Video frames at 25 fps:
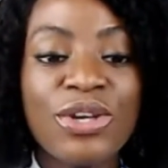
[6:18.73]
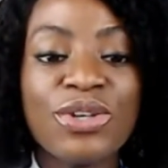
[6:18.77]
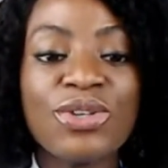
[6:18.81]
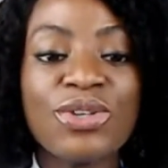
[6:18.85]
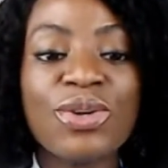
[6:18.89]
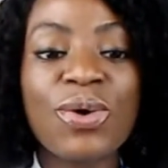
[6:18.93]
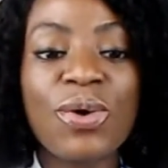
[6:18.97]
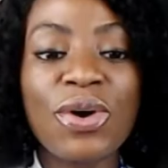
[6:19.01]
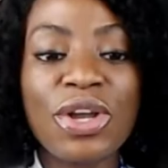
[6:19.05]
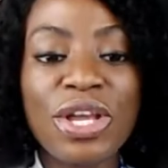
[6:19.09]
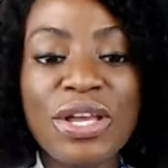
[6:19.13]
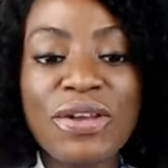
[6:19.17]

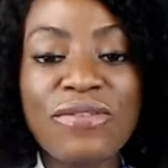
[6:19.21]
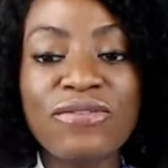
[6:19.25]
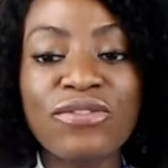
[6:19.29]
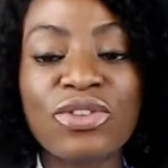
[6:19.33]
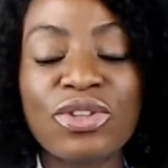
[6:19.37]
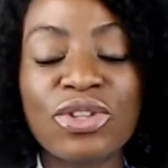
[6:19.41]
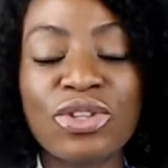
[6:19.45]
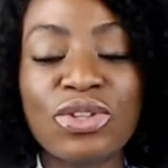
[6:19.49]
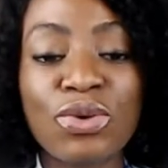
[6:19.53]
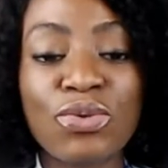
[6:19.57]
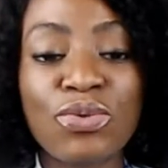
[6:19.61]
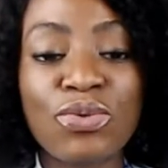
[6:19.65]

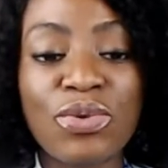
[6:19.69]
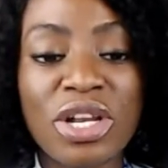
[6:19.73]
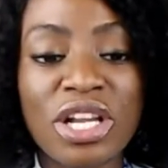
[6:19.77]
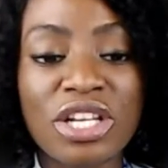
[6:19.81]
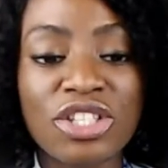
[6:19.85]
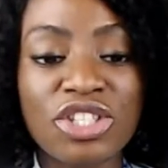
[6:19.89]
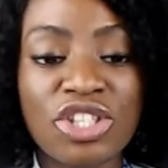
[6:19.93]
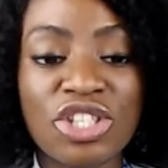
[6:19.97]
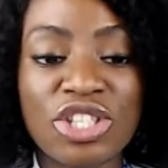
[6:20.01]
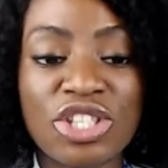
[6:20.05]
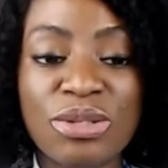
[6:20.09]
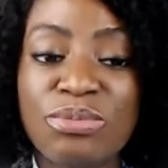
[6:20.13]
if the
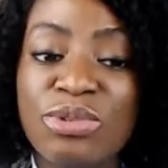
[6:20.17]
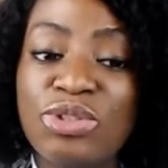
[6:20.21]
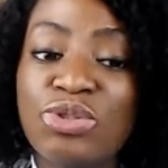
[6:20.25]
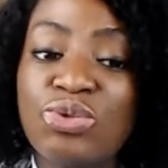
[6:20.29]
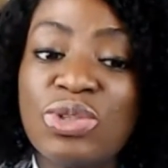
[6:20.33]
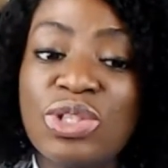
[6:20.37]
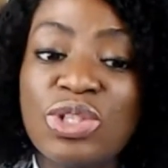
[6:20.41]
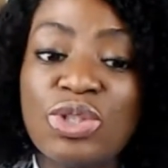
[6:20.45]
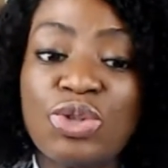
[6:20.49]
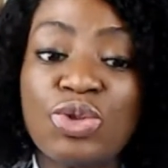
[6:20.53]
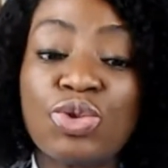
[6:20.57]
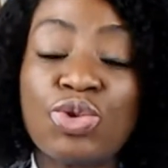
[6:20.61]
relationship
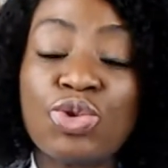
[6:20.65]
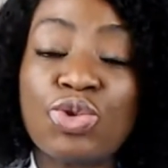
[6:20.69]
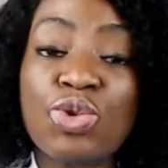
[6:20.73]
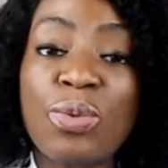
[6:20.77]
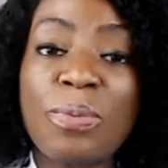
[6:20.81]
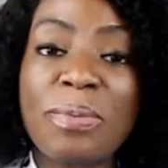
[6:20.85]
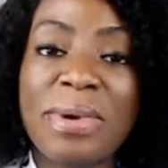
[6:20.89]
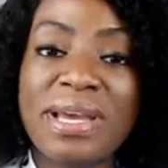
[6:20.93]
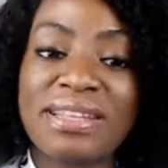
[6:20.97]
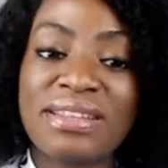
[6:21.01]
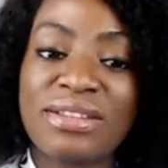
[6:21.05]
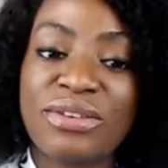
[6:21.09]
between the
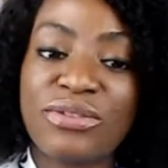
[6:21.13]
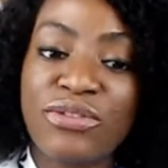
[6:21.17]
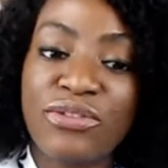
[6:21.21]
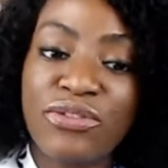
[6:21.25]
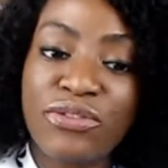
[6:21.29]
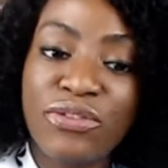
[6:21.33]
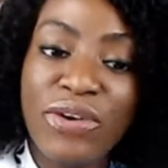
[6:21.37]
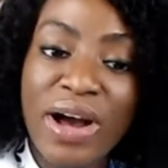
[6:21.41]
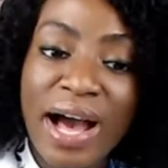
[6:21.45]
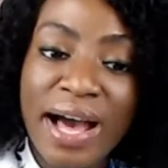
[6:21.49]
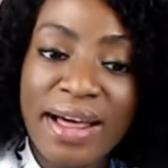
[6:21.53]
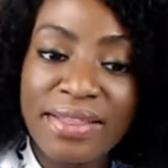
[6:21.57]
two men, the
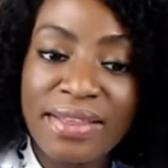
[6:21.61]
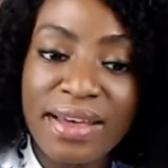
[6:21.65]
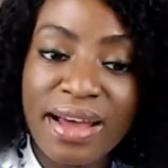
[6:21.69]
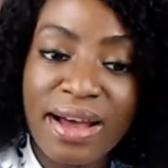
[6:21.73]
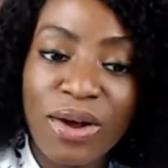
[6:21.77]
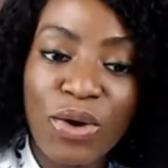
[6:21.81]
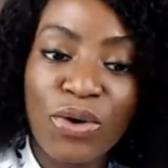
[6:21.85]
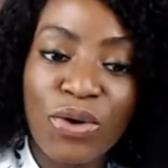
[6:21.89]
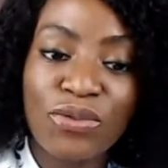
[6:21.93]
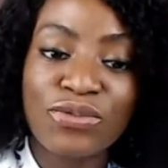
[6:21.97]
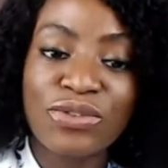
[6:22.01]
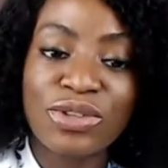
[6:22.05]

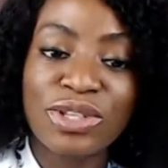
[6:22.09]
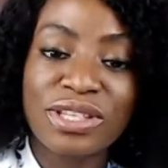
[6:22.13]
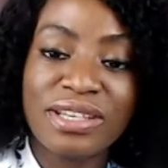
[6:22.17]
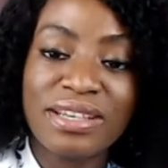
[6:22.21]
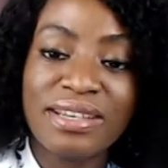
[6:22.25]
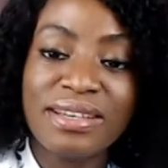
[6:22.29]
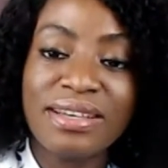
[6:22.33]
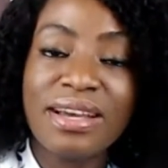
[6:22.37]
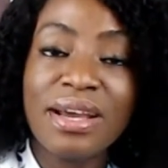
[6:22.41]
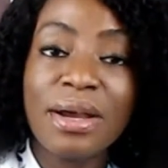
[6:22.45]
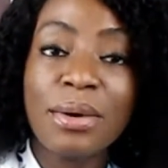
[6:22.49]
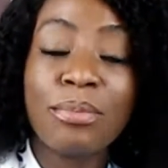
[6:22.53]
father of
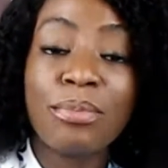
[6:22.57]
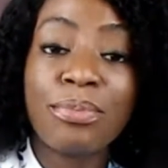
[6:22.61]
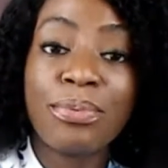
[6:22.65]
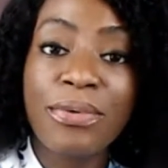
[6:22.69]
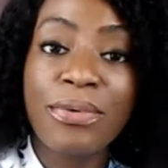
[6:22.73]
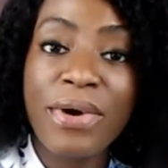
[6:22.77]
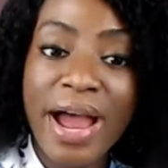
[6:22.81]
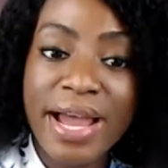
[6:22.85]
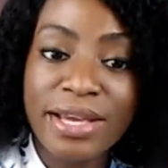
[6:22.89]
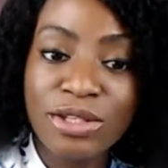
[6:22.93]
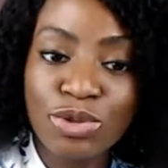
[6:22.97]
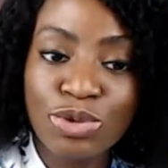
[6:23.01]
the
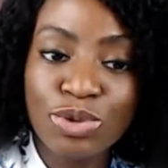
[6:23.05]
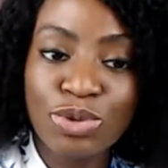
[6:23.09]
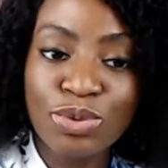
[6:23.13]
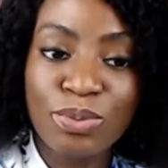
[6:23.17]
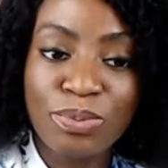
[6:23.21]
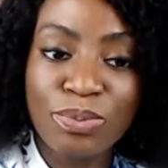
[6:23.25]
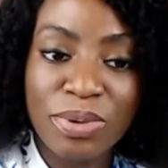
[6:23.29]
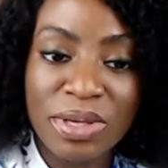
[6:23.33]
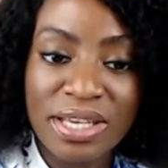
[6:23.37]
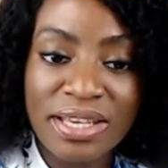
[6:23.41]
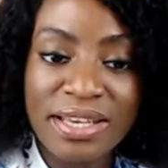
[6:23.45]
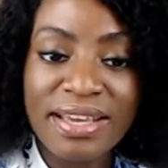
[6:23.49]
bride
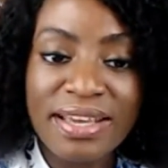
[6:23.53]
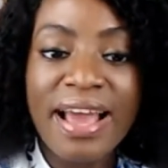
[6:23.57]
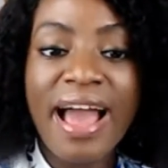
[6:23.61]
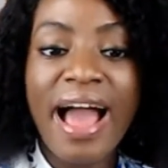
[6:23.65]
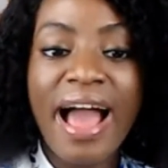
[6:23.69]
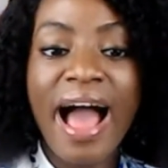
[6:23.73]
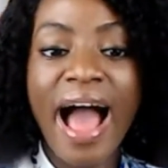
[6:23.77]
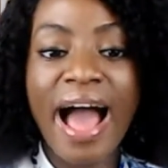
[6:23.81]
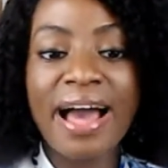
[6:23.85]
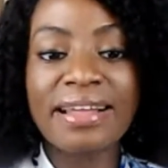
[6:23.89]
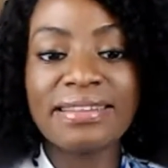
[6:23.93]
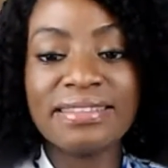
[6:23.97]
to be
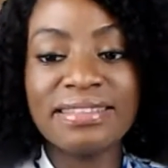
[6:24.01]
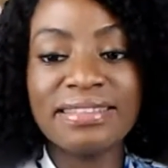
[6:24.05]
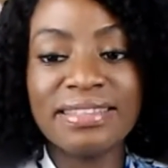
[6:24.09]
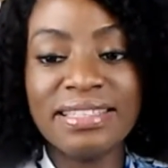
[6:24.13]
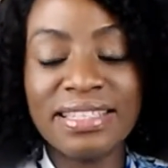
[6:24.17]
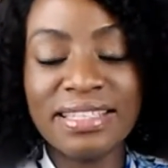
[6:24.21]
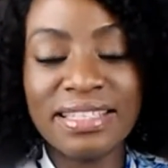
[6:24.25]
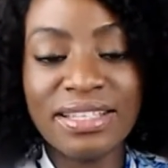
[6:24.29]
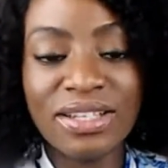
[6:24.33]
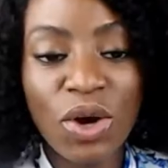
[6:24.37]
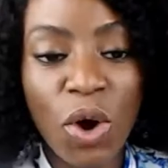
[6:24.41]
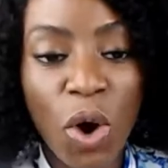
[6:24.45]
and
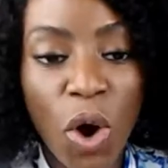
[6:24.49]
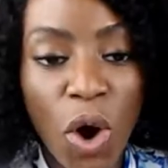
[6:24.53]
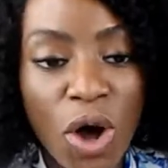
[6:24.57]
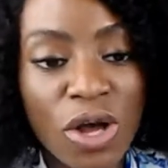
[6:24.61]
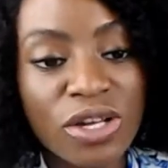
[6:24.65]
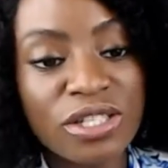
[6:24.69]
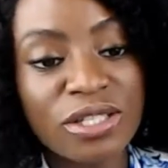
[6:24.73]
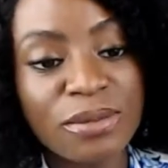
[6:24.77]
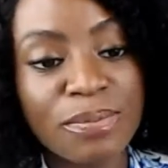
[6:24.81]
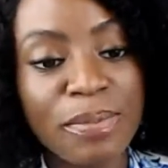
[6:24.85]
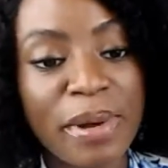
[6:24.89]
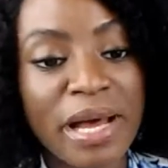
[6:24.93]
the
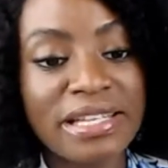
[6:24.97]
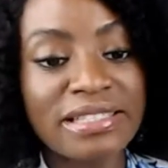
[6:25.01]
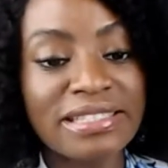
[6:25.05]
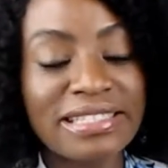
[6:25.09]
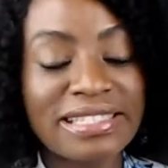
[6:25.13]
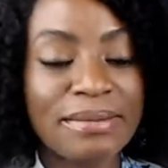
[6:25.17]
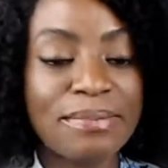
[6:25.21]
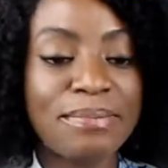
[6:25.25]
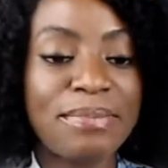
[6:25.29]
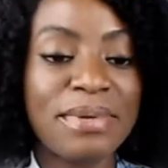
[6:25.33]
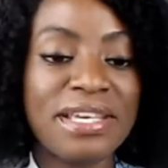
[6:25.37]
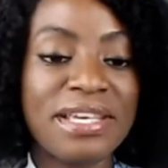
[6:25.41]

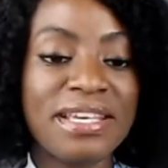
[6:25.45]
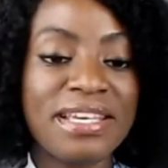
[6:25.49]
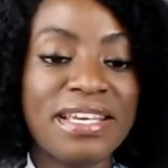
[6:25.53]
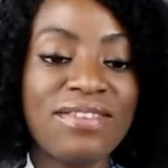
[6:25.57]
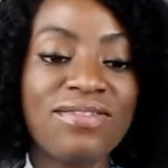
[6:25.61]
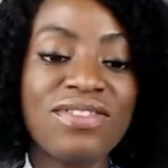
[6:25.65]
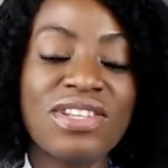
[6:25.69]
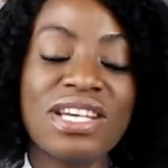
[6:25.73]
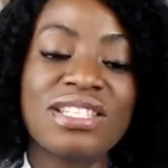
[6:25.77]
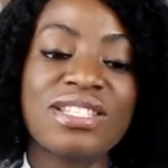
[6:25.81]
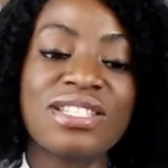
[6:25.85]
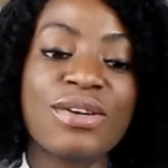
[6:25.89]
husband to be,
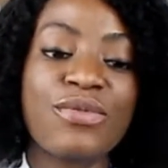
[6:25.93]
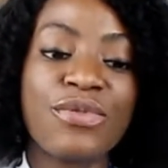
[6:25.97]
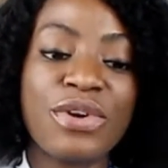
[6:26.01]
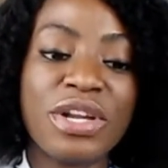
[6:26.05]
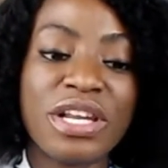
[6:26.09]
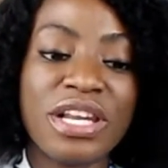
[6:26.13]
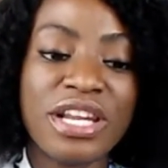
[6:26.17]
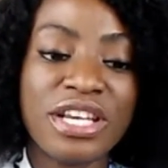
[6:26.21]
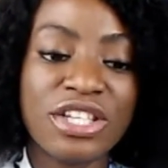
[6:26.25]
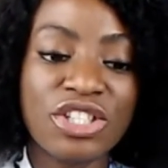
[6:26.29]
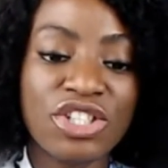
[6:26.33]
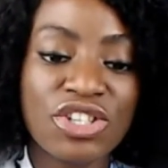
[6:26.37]
if there's a
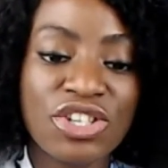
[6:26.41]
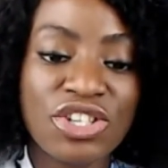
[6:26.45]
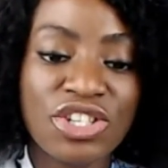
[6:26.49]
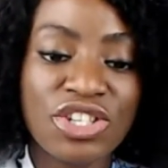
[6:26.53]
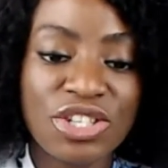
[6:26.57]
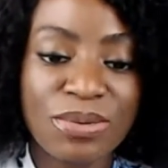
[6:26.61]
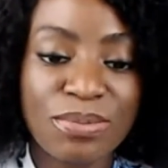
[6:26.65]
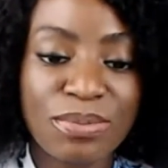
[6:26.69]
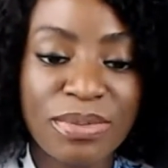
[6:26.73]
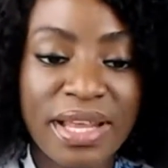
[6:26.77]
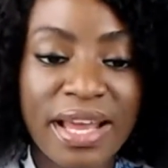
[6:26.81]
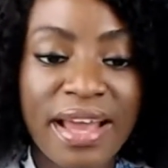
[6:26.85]

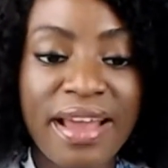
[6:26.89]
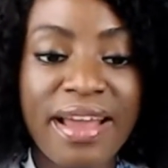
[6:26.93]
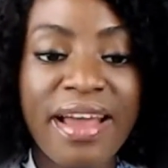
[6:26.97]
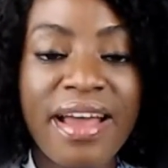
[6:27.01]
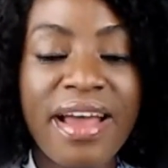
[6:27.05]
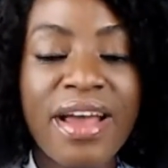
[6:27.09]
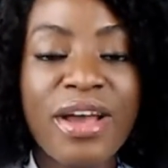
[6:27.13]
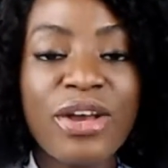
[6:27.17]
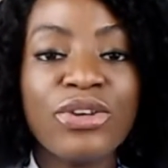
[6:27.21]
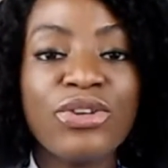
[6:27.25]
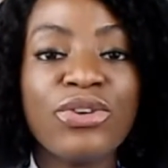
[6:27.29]
relationship there,